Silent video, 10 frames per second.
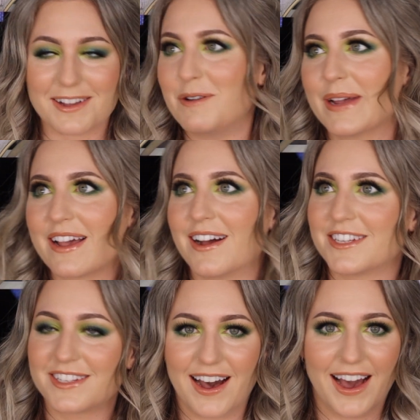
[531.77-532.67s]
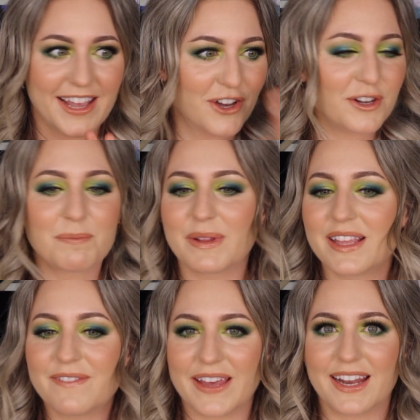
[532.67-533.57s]
Oh my gosh, I couldn't
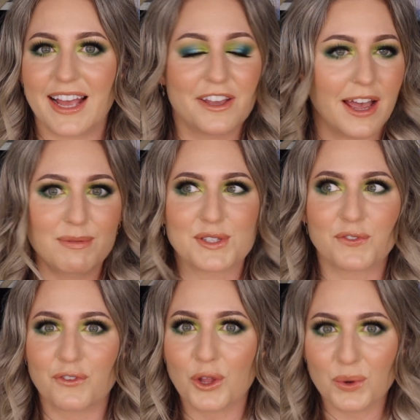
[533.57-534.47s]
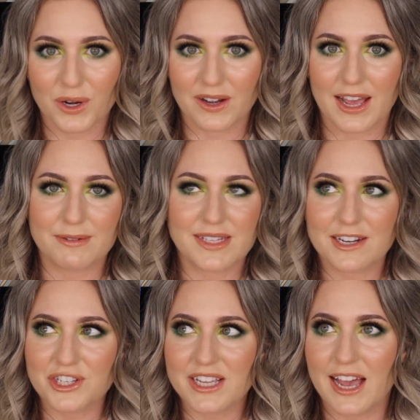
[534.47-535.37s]
believe it. I was floored. I was
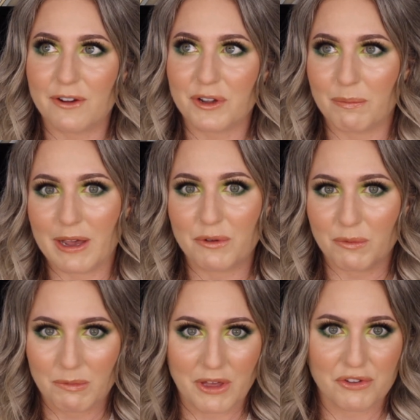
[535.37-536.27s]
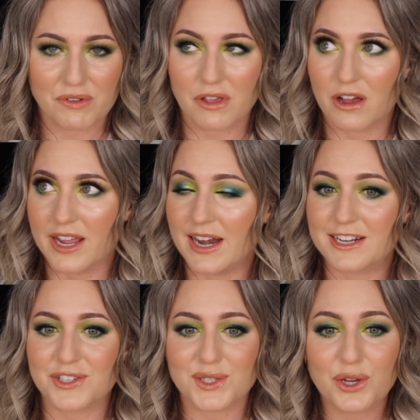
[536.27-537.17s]
actually out and about with my mother-in-law, and I
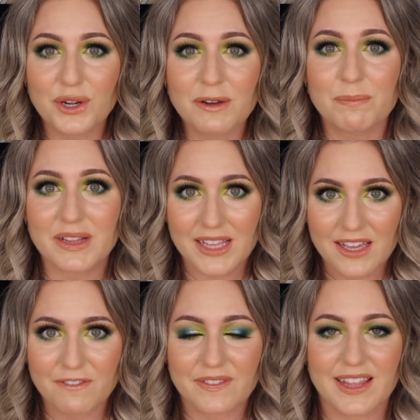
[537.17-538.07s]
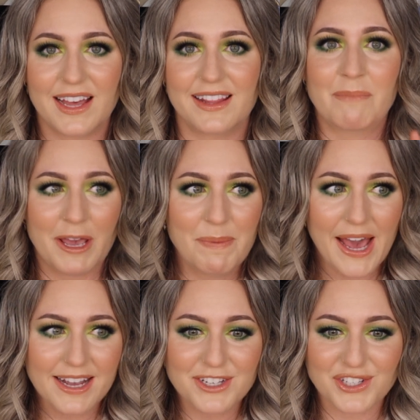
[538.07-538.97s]
just couldn't believe that my
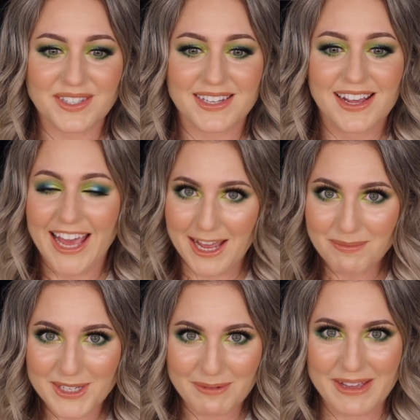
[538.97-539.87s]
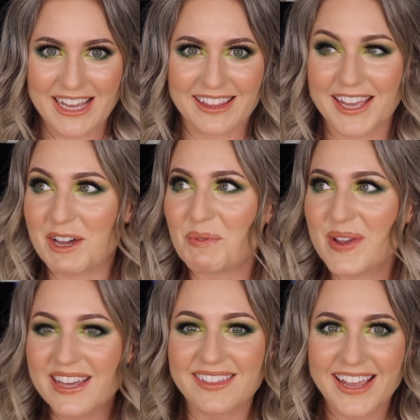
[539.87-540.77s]
packages came to me like a
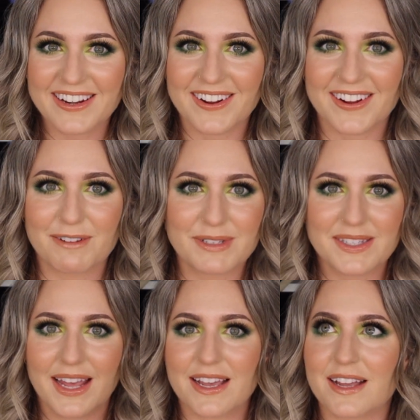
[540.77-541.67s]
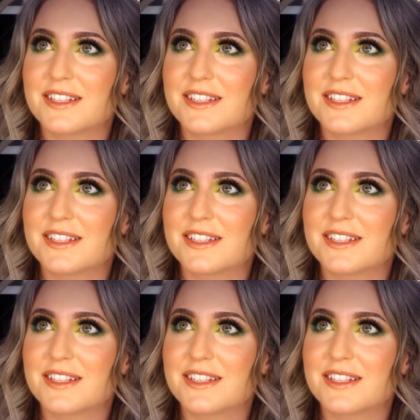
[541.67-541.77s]
week later. It was like